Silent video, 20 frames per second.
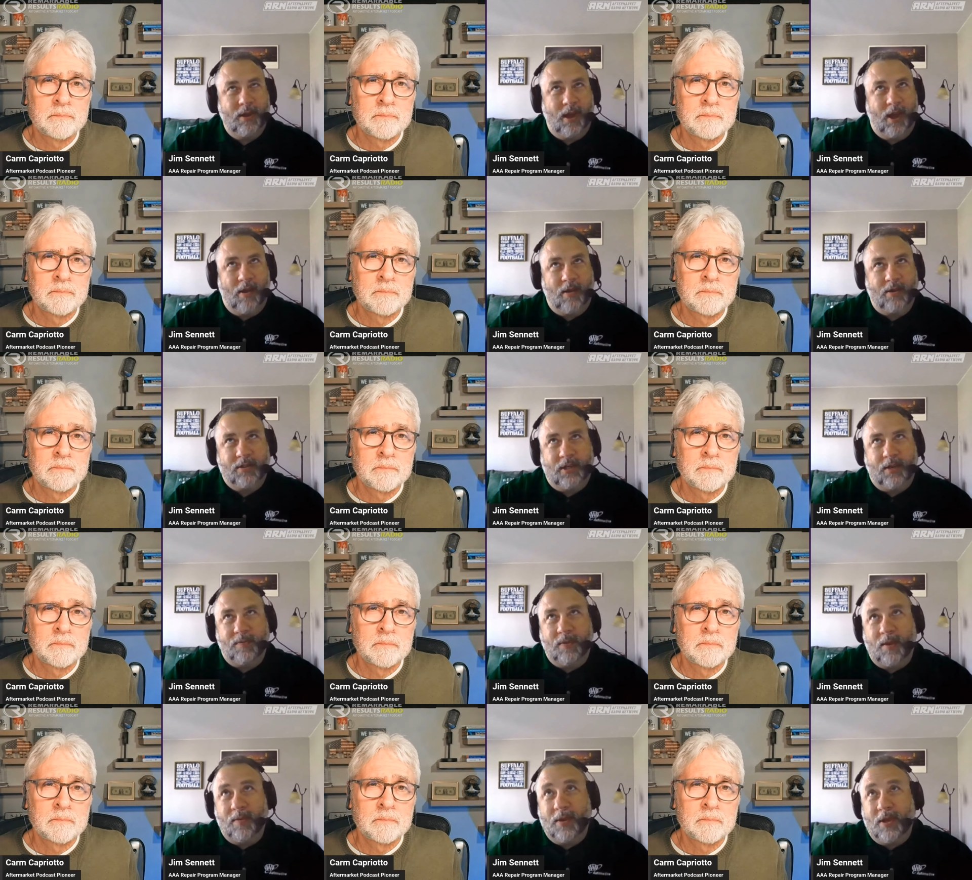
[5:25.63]
Speaker 1: I would
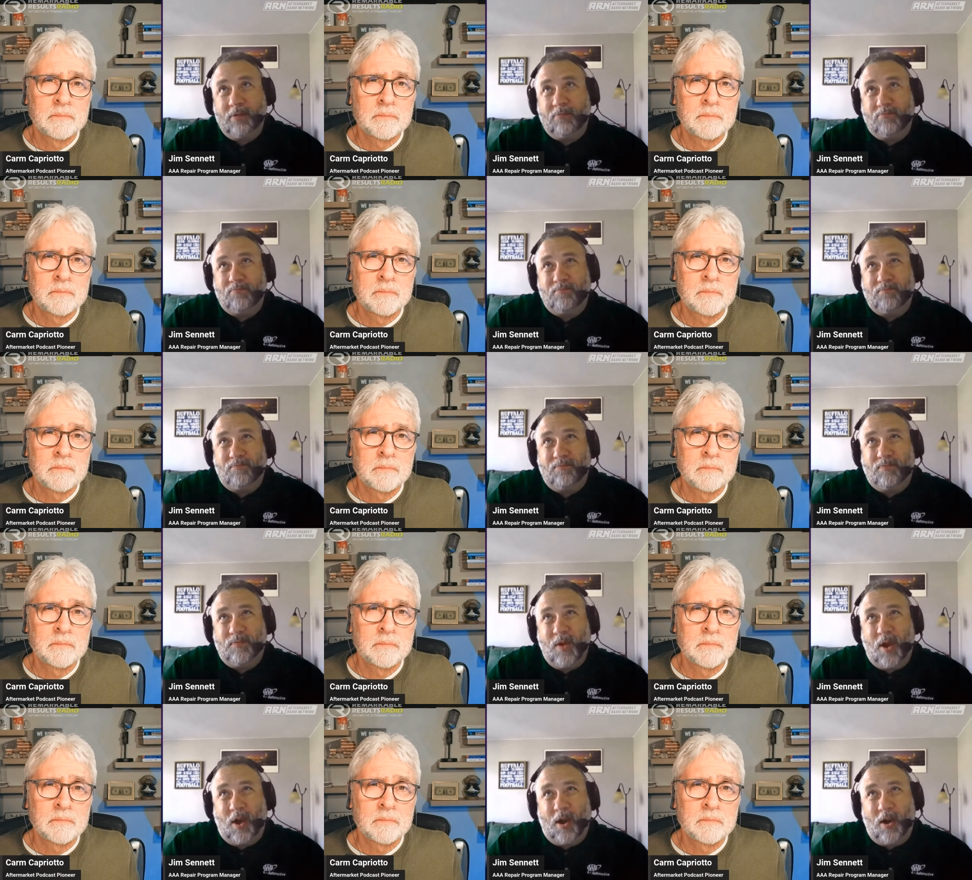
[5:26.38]
say maybe
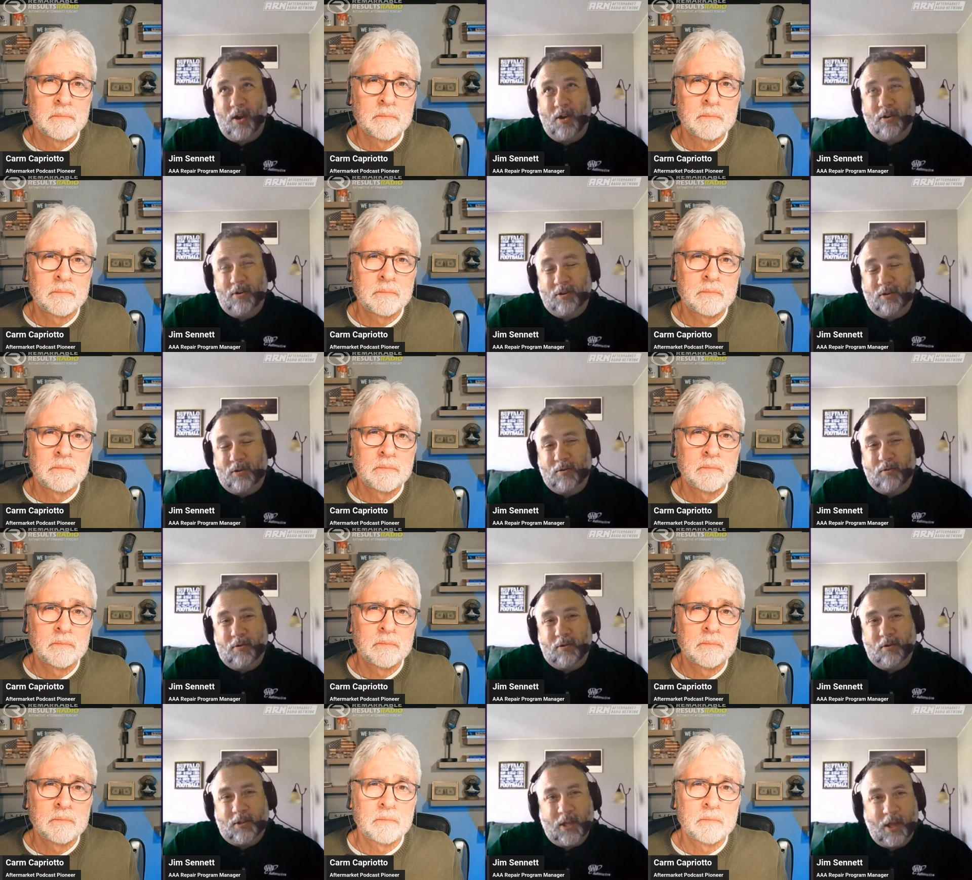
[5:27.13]
100 to
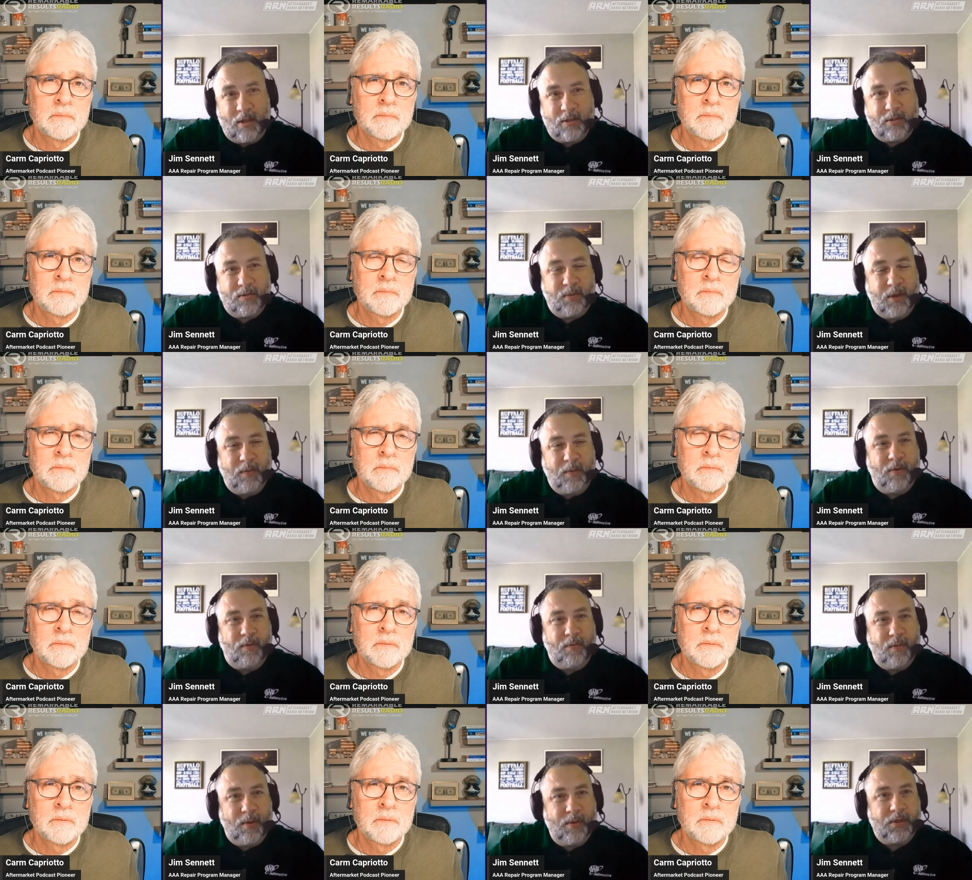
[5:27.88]
200,000
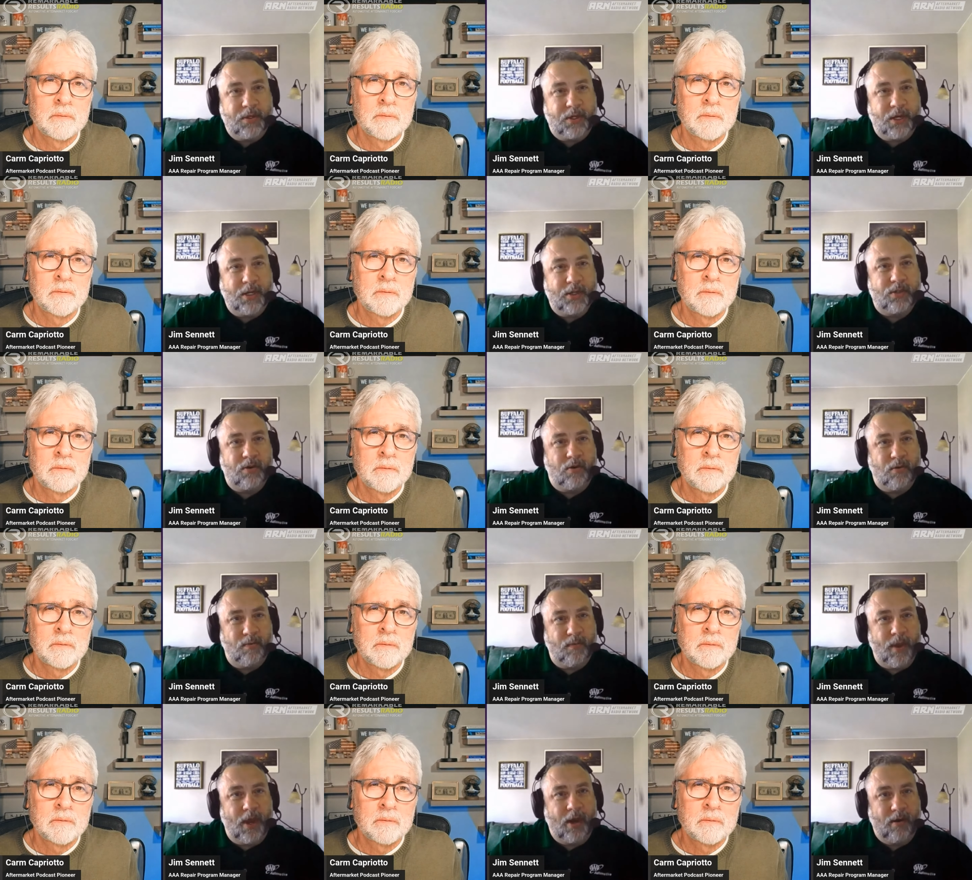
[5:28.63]
people maybe change their
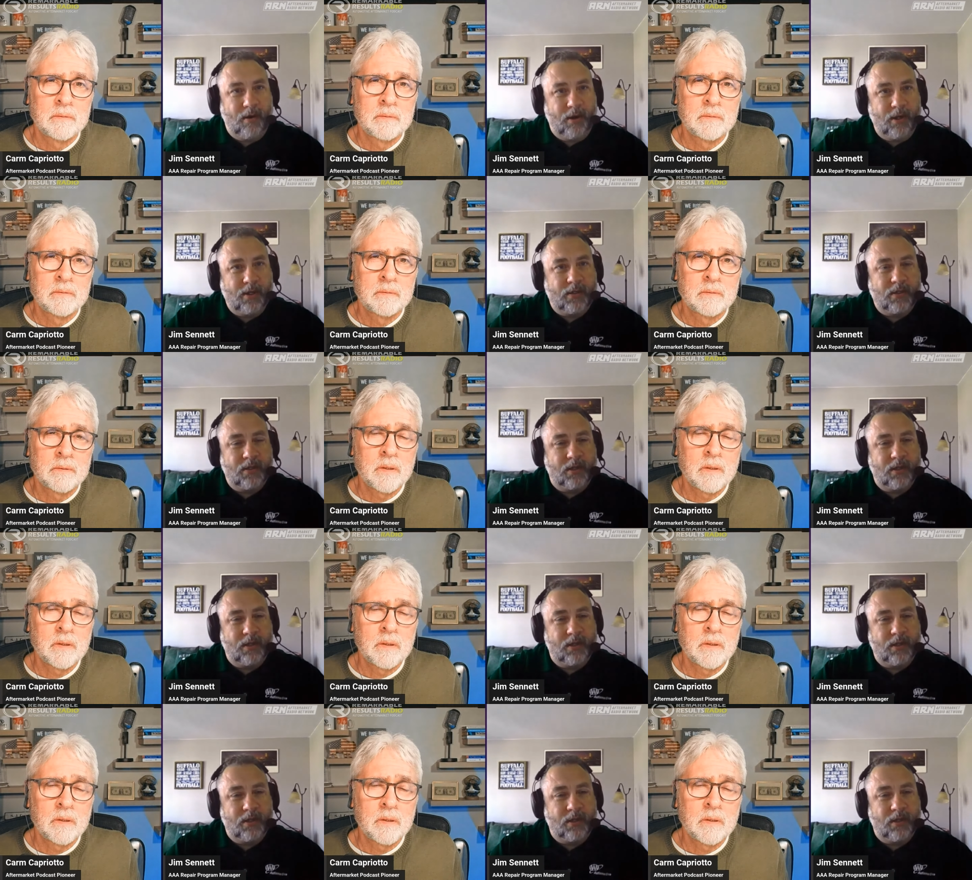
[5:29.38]
own batteries